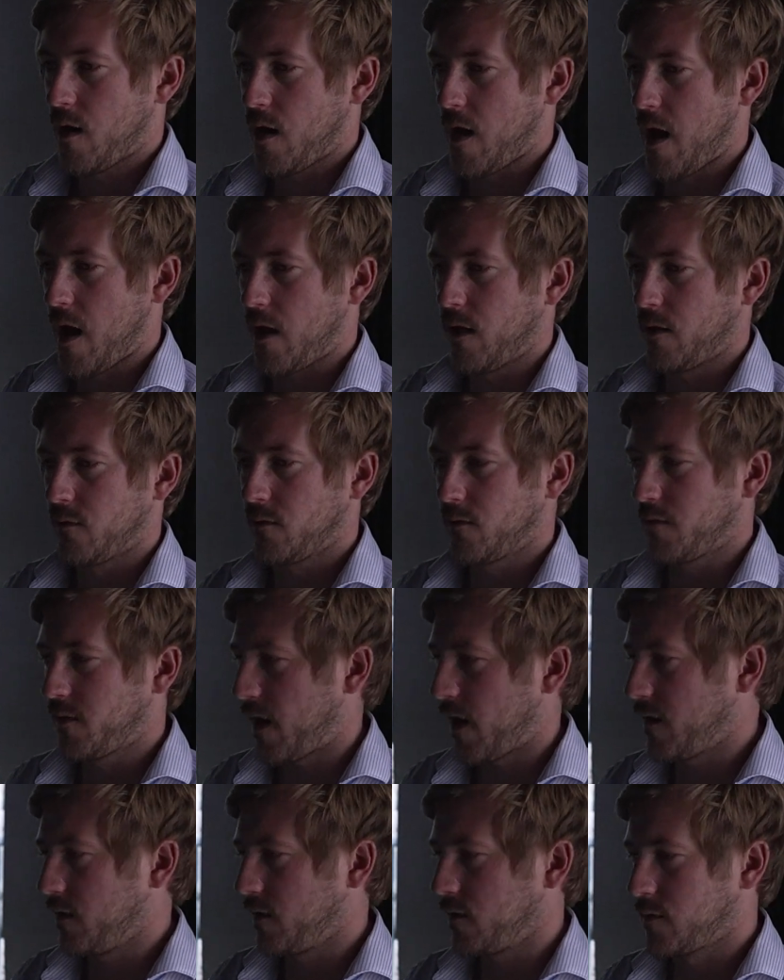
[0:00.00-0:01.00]
And
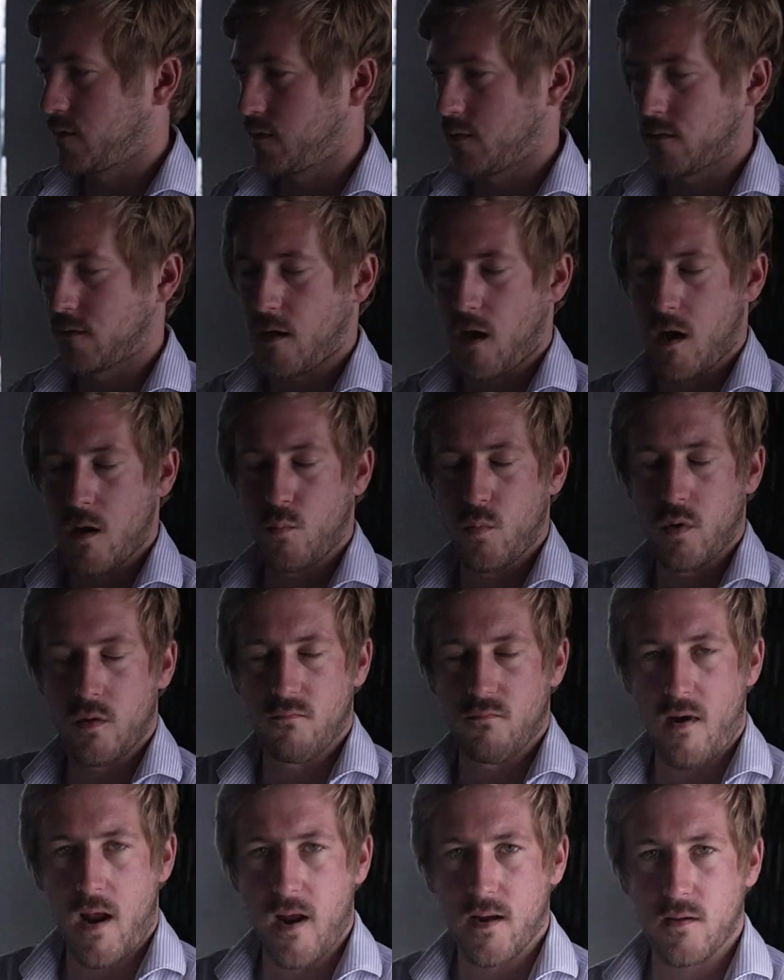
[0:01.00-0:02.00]
that is the time we
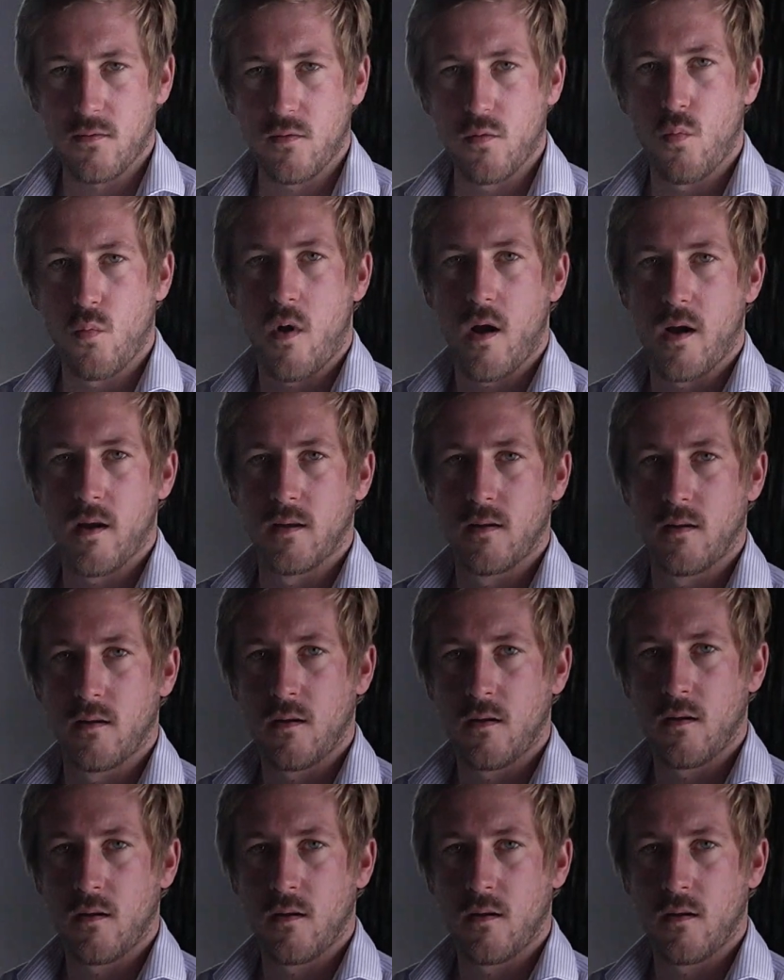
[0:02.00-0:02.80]
rack the wine